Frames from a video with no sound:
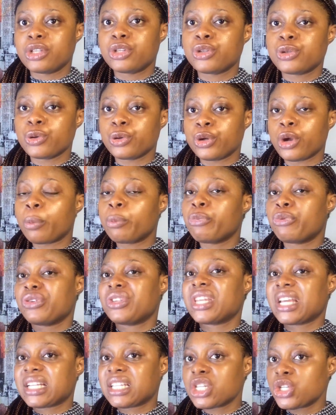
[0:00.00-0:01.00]
So you're
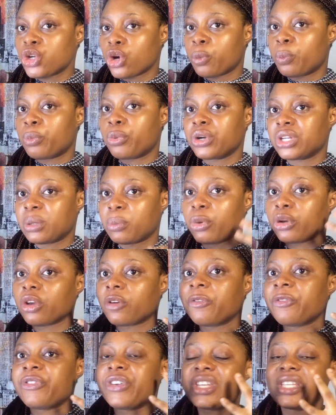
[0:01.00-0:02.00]
protecting your body, but your
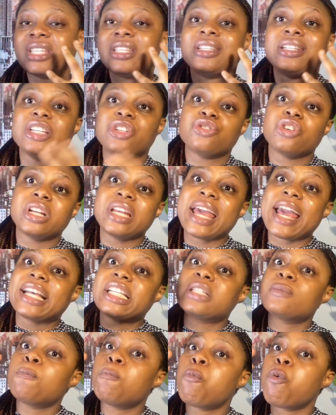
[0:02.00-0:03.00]
face is literally
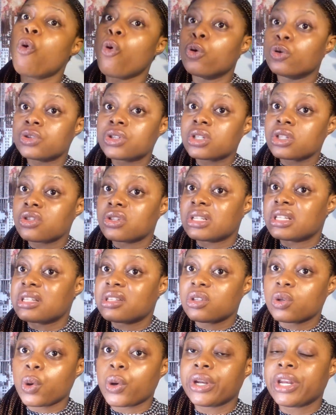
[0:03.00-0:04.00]
exposed to the
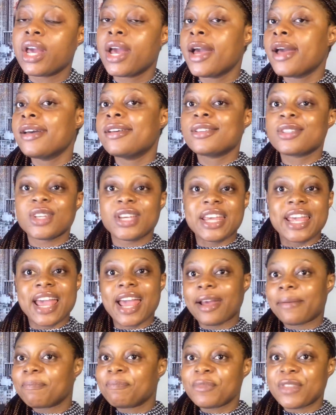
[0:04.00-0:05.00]
sun. So
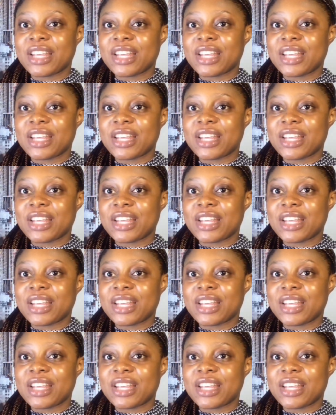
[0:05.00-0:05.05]
yeah,